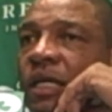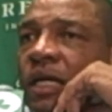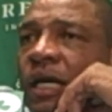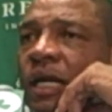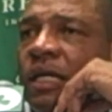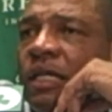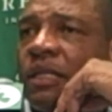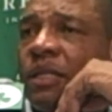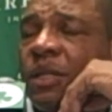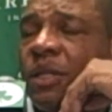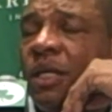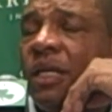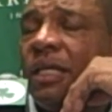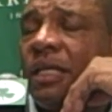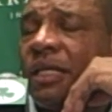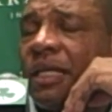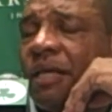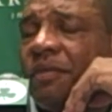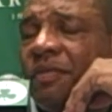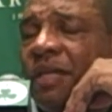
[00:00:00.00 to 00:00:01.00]
I
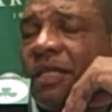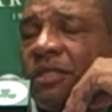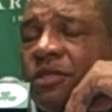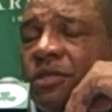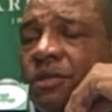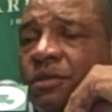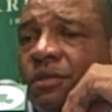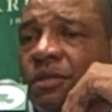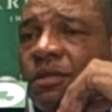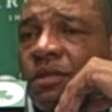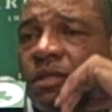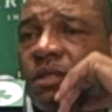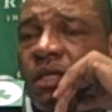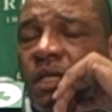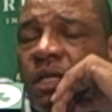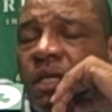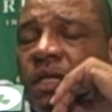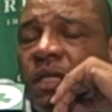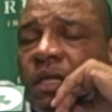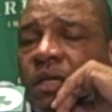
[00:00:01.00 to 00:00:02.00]
think, and I'm not sure,
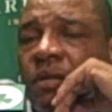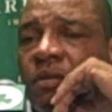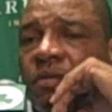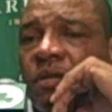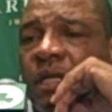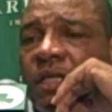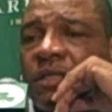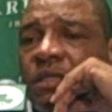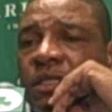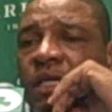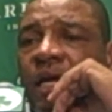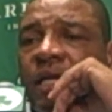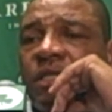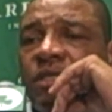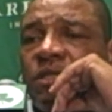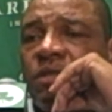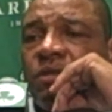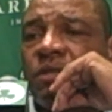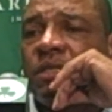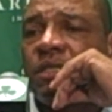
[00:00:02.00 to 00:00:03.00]
uh, that
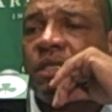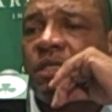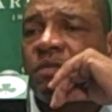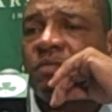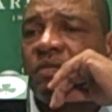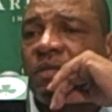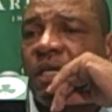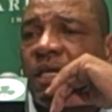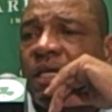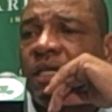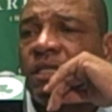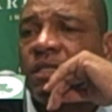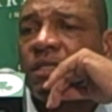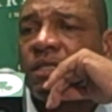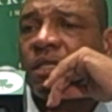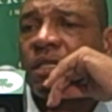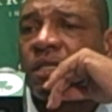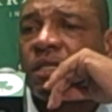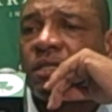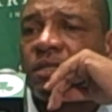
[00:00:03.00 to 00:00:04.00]
second unit, him, Nate,
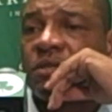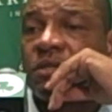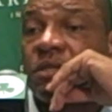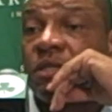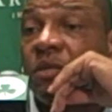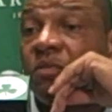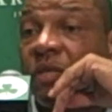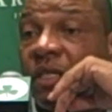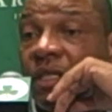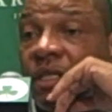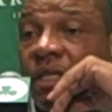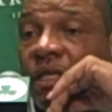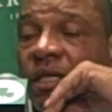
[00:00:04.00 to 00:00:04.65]
uh, Simi,